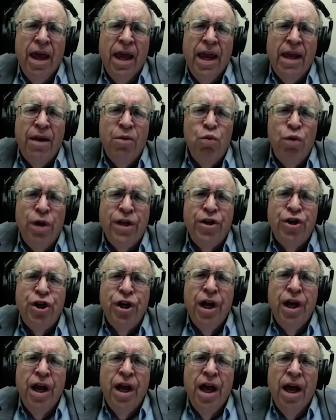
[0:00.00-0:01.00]
in which
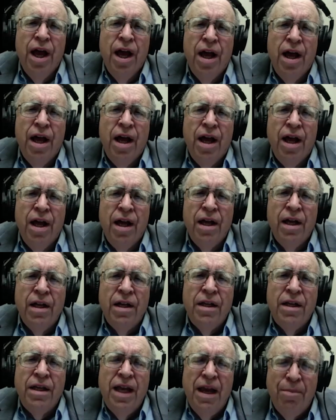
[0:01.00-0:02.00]

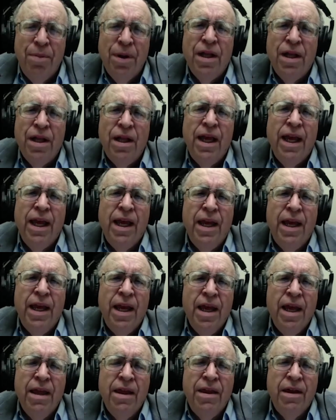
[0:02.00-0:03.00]
typically
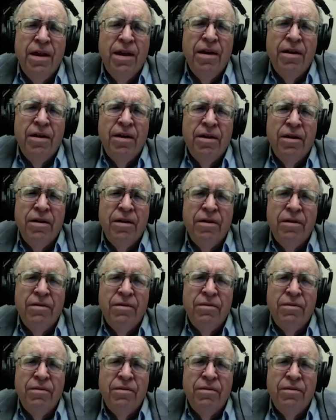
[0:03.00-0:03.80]
it